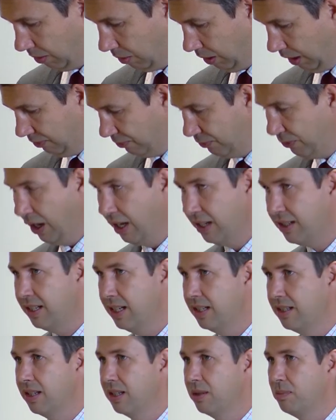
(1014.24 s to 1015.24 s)
at first
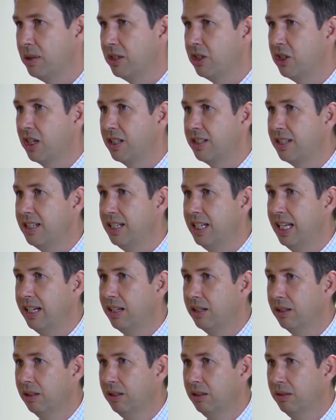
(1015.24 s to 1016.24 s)
instance, Mr. Justice
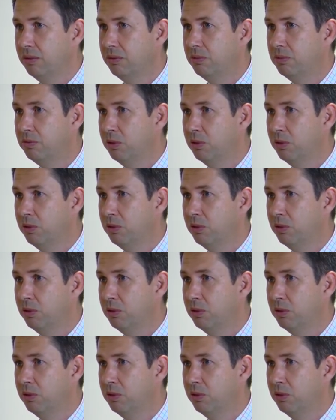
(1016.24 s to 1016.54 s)
Nicol